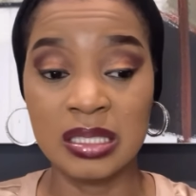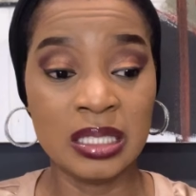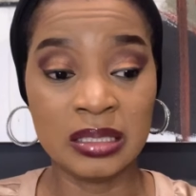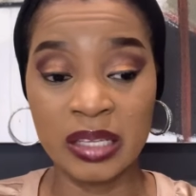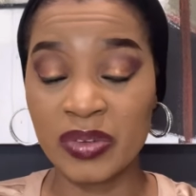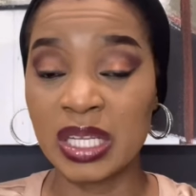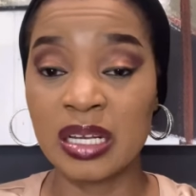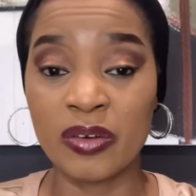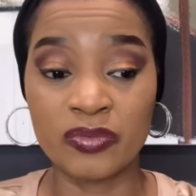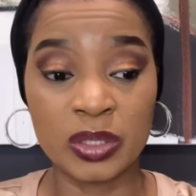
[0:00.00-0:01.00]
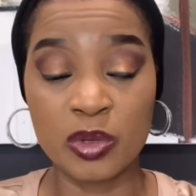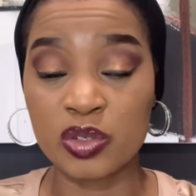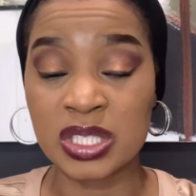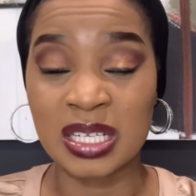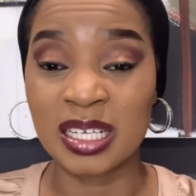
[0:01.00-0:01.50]
the dividend of
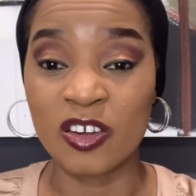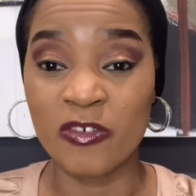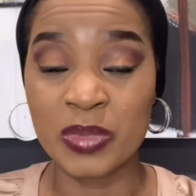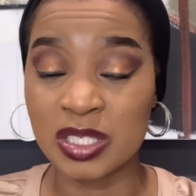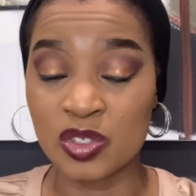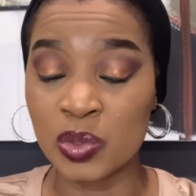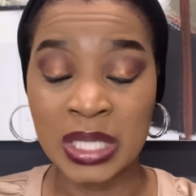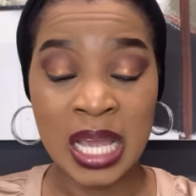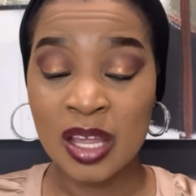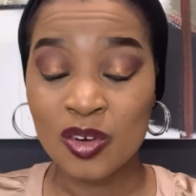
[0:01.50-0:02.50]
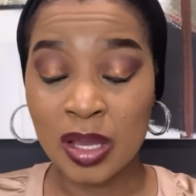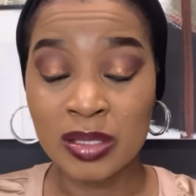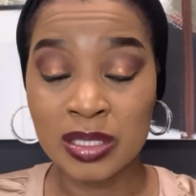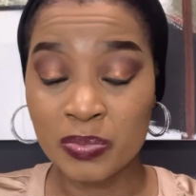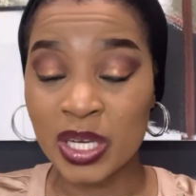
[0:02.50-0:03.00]
democracy that the government
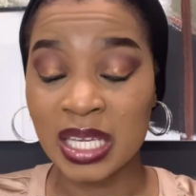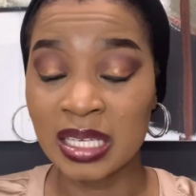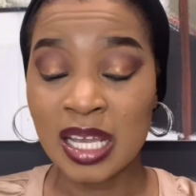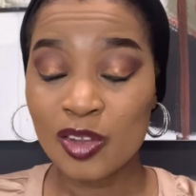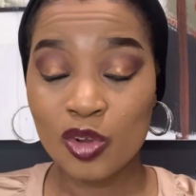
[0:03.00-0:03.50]
is bringing.